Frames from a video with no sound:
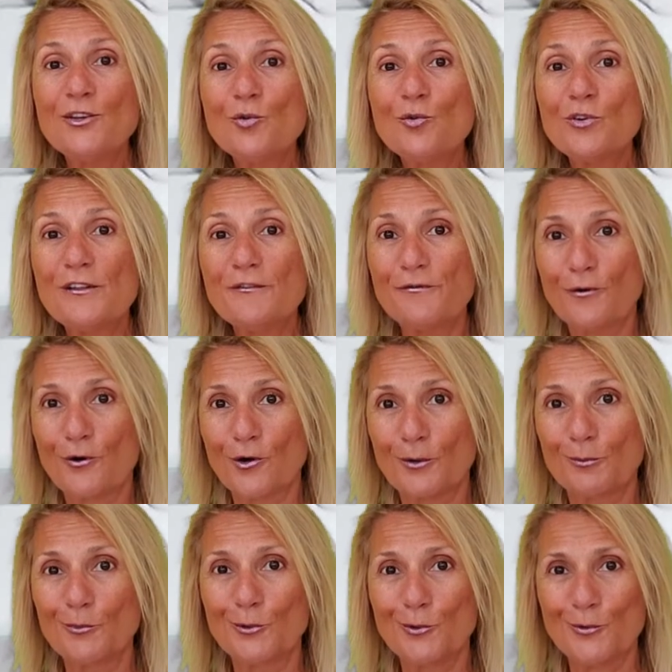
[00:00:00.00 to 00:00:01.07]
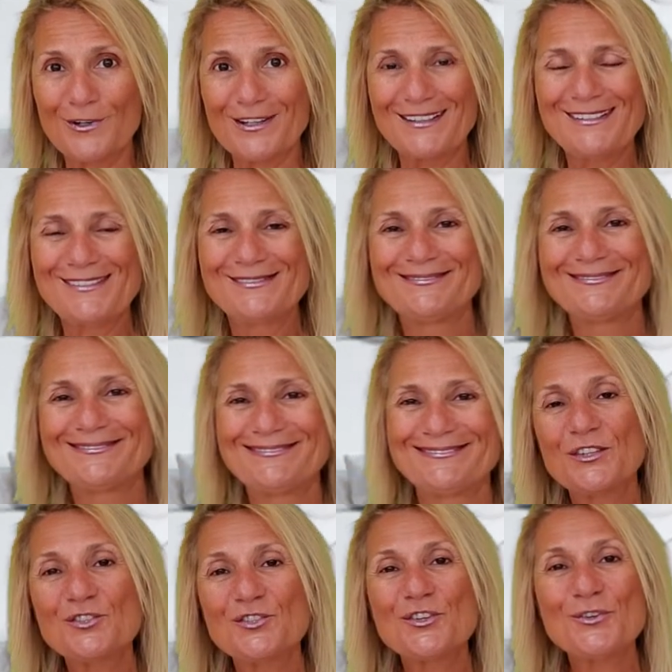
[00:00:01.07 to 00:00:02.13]
uniform look.
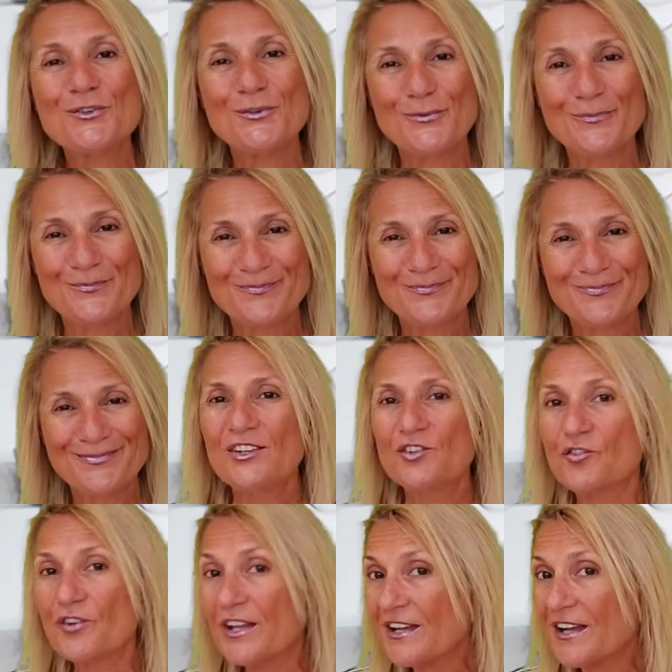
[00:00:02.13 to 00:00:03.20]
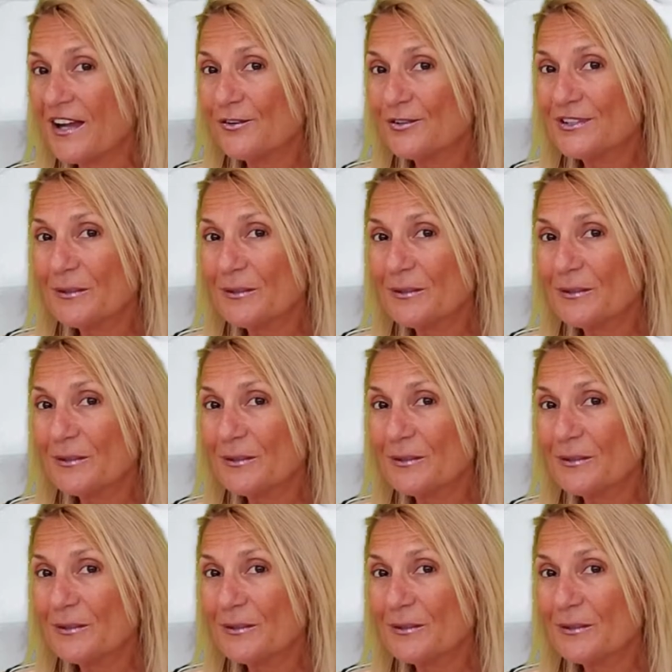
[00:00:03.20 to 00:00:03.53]
2. Trick out the